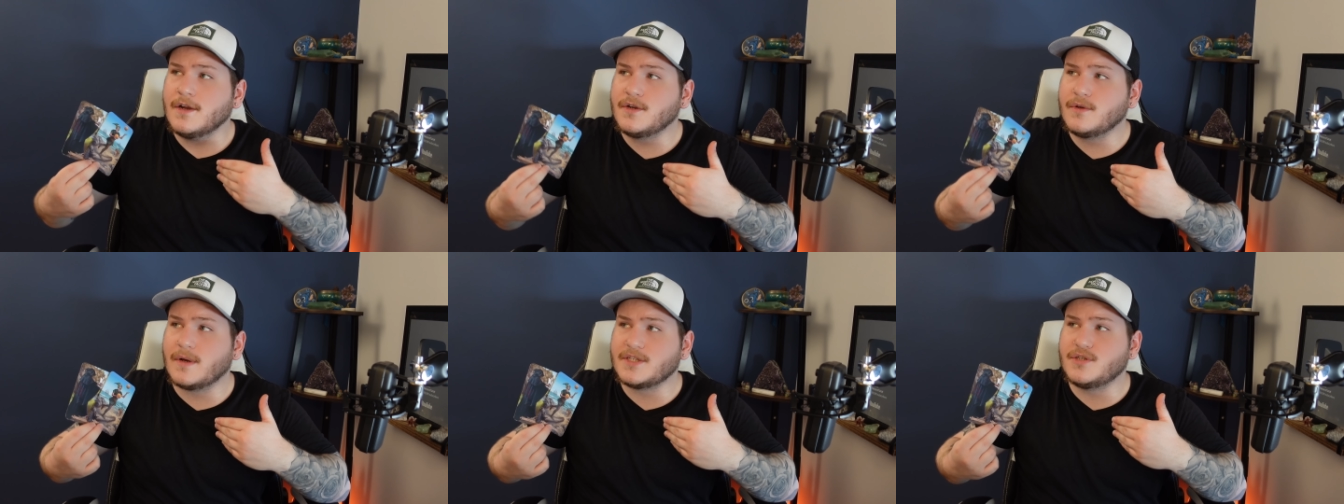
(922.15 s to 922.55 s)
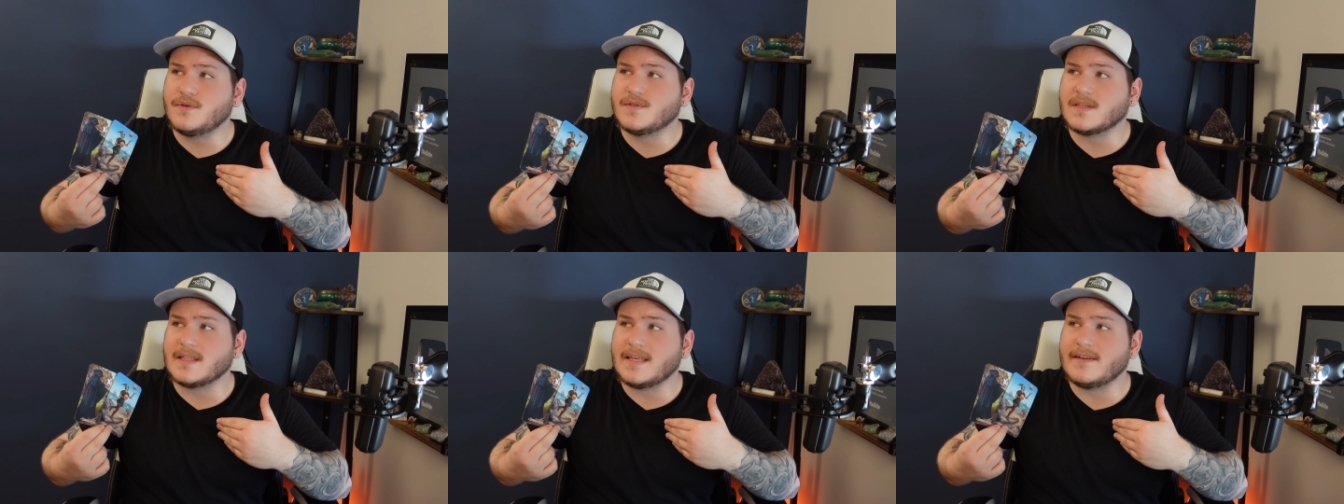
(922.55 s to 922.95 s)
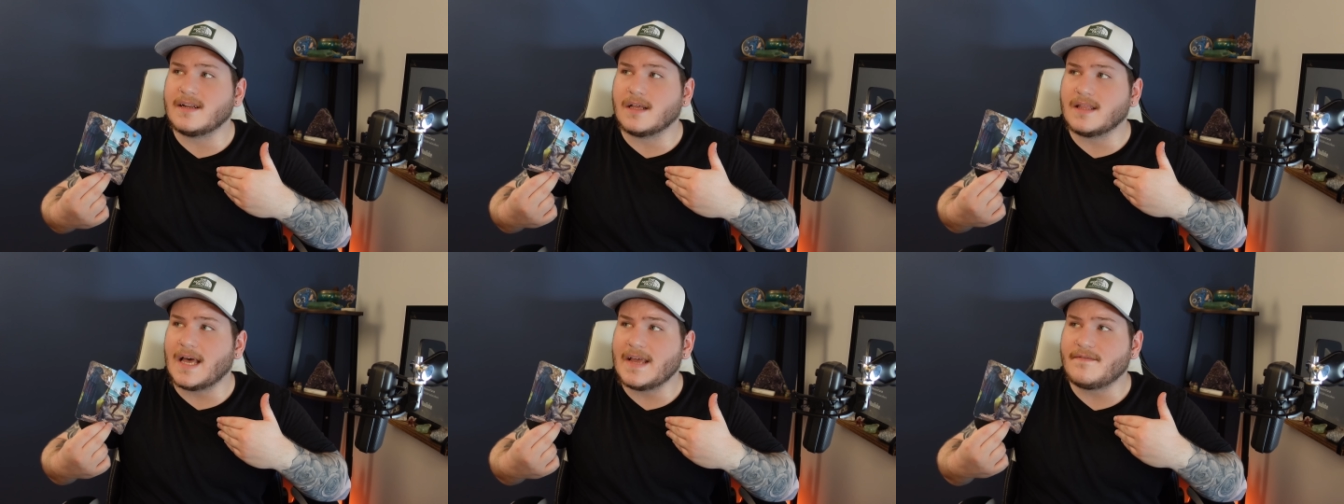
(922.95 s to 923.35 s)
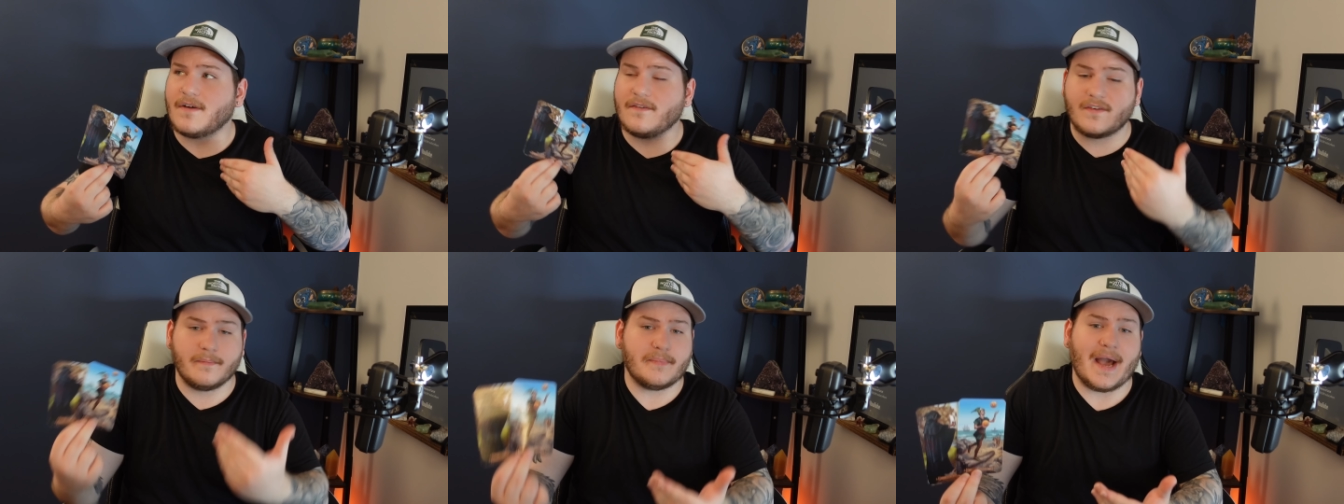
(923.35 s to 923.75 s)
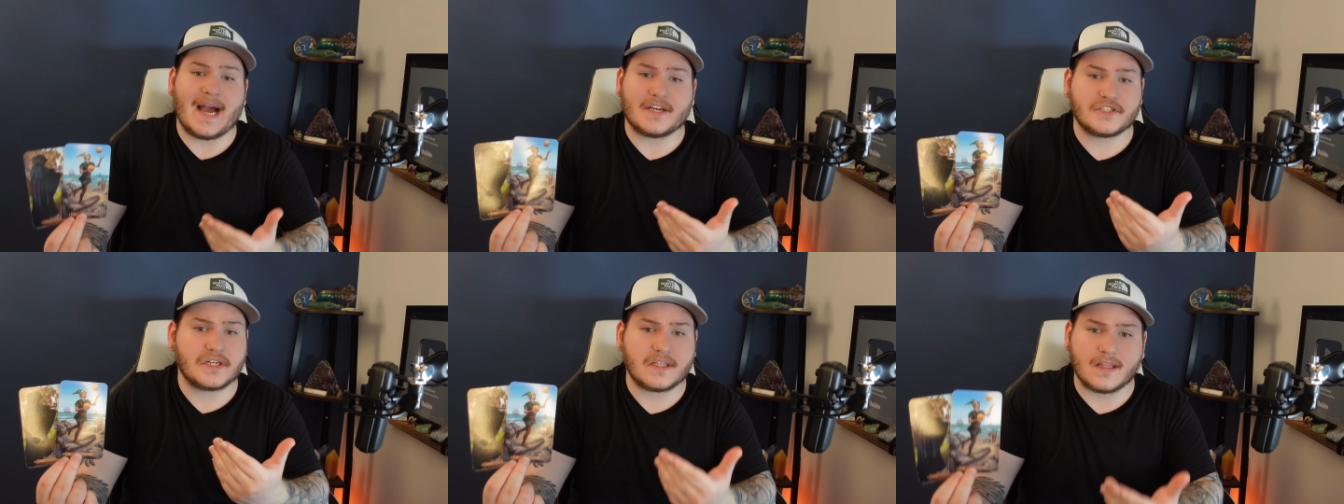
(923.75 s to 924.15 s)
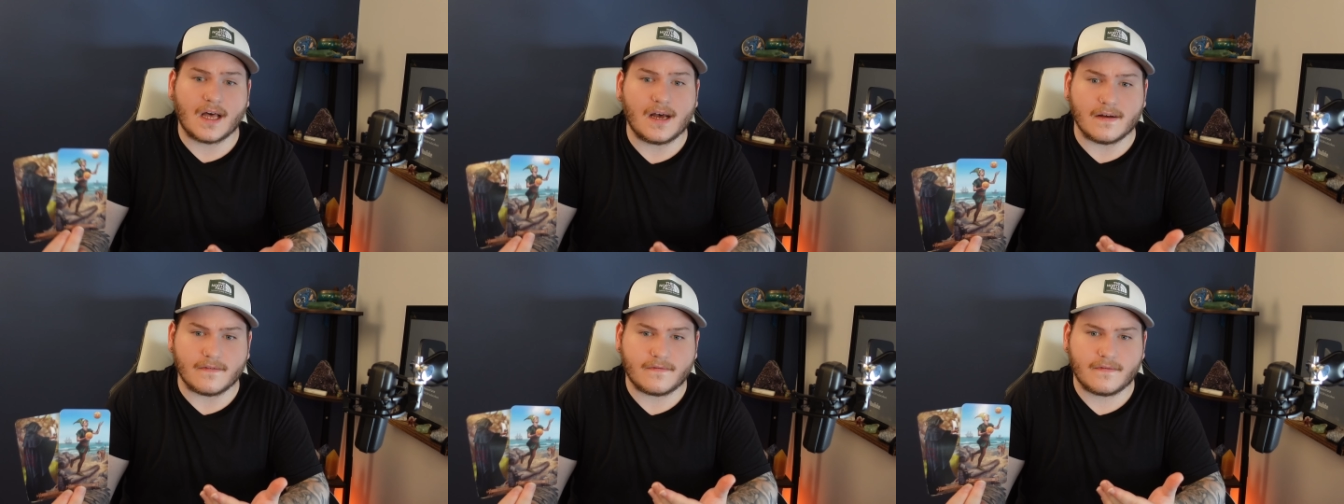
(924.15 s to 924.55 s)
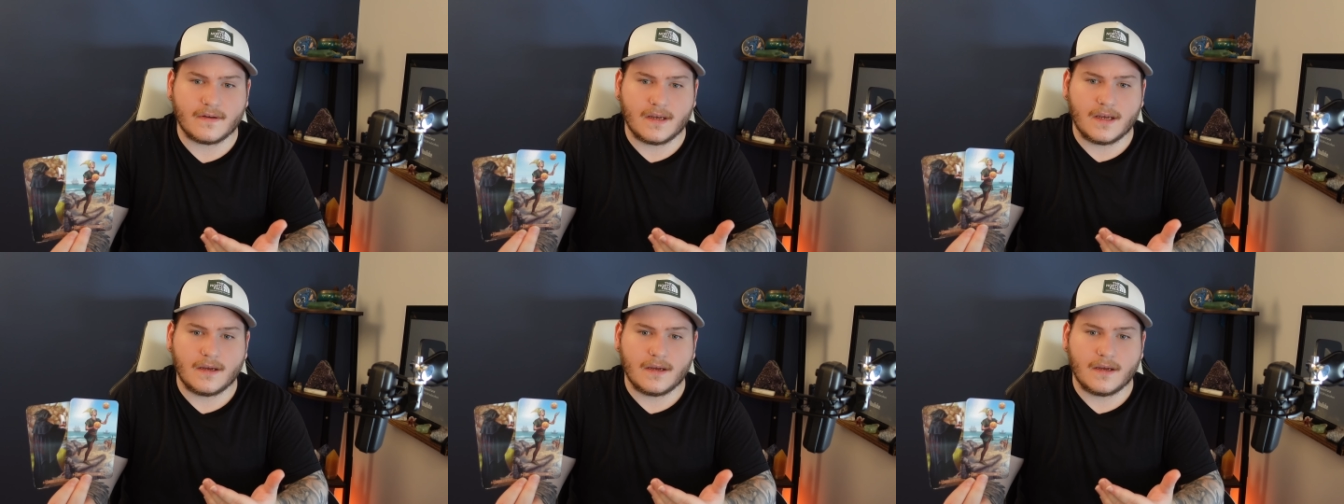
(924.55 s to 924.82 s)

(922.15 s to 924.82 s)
Do I choose to lead a life of compassion and love?